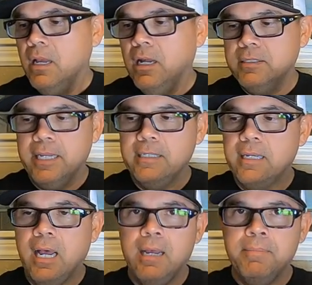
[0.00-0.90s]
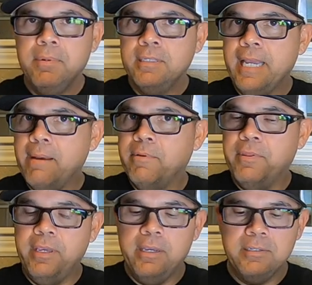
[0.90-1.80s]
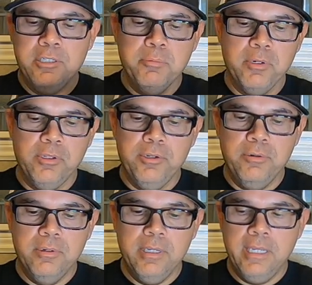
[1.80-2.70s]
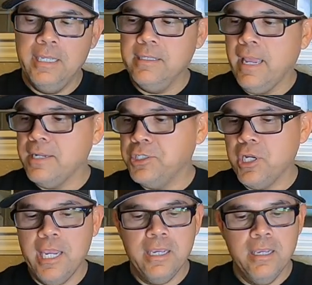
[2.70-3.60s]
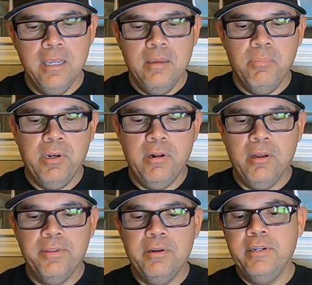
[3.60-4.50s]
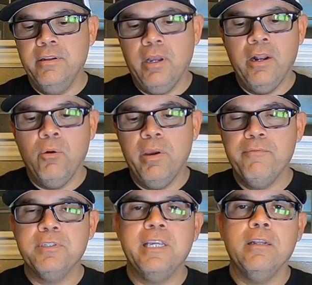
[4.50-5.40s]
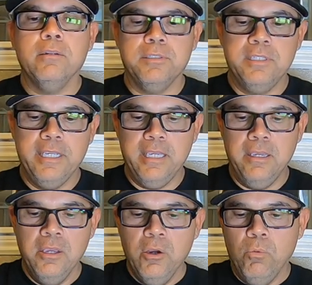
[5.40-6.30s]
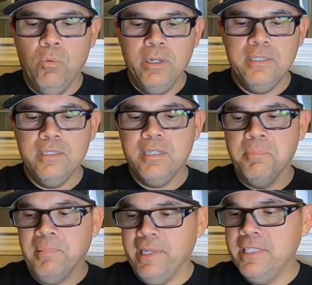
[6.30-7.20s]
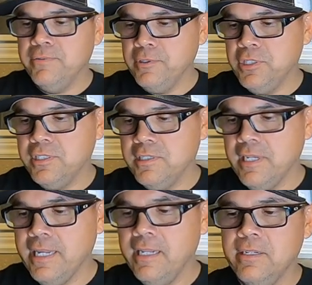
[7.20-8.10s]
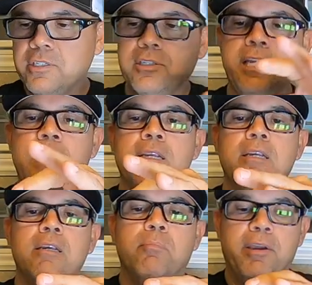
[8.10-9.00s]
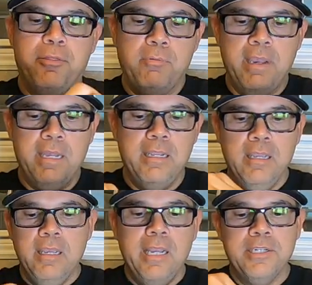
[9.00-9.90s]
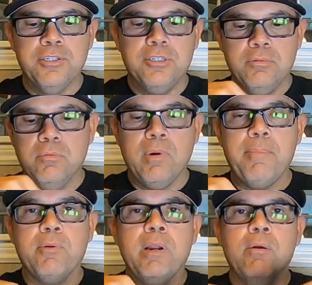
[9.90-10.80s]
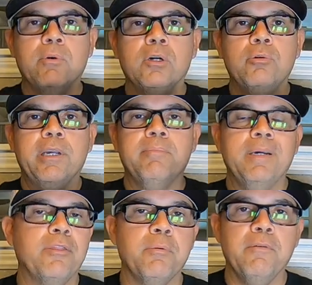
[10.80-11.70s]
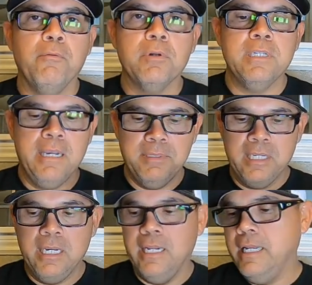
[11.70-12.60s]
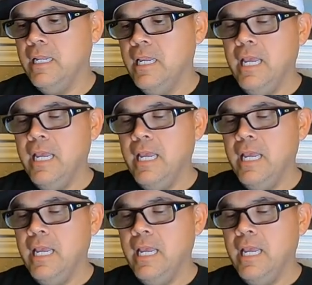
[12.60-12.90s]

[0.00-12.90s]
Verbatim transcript: I'll take a dab, a dab of the uh, super glue, hit that shank, put it on there, and, and I'll wait for it to get a little sticky. Once it's in place for just a second, I just take my thread and just wrap it around real quick about three or four times and cut it.